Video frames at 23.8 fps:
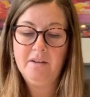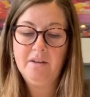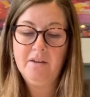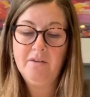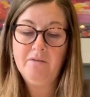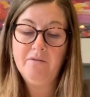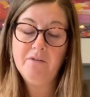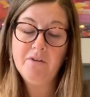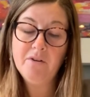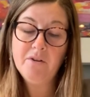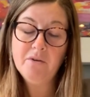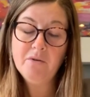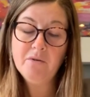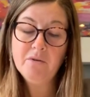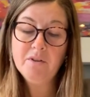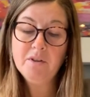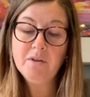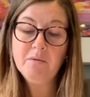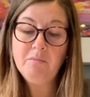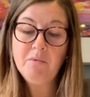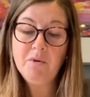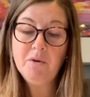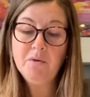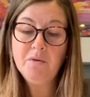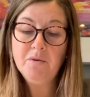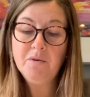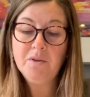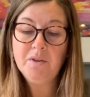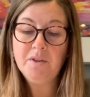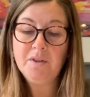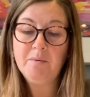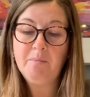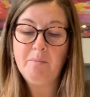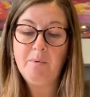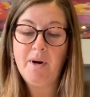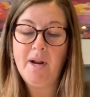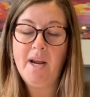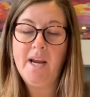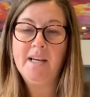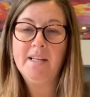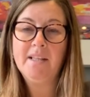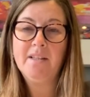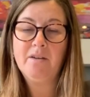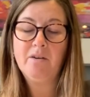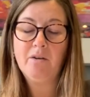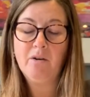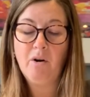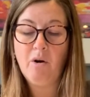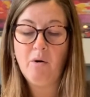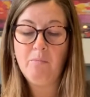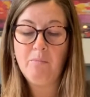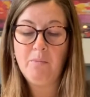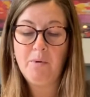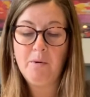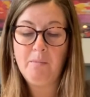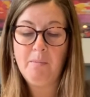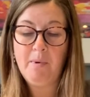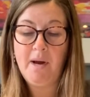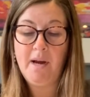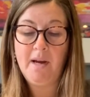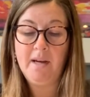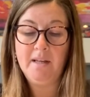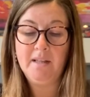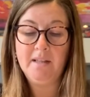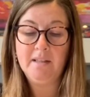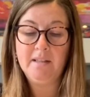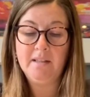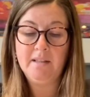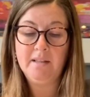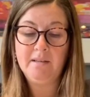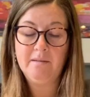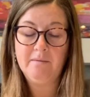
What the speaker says: for those immune suppressed or compromised,